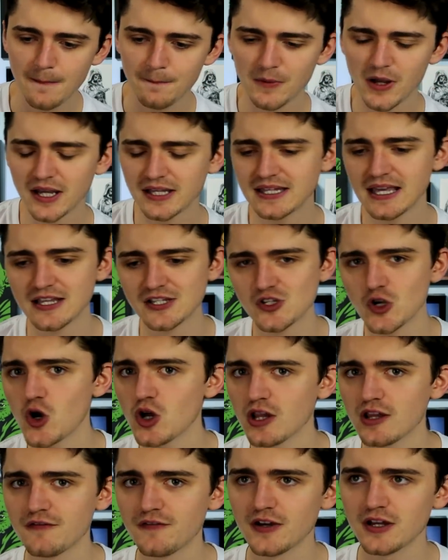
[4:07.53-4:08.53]
I guess
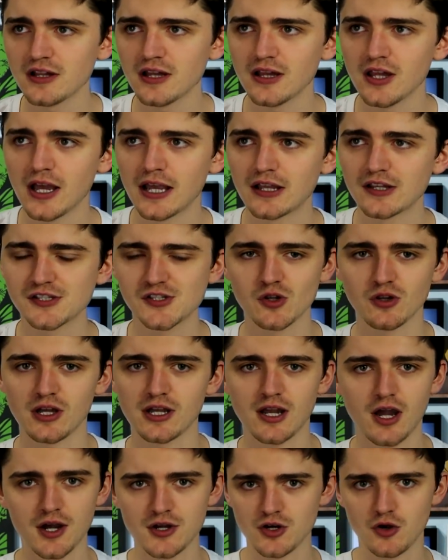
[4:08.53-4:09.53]
Oliver, like, it's not
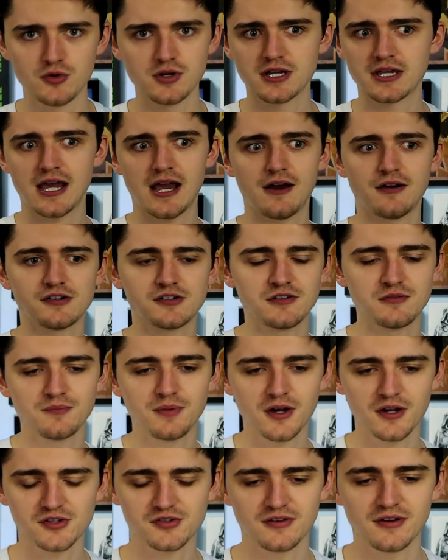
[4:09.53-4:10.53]
like I know the character in
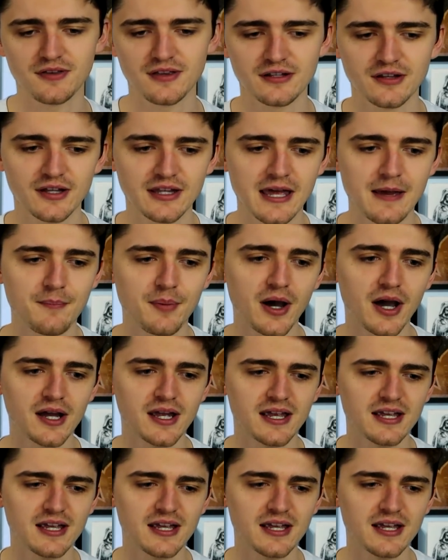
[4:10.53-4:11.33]
person or anything like that, but I,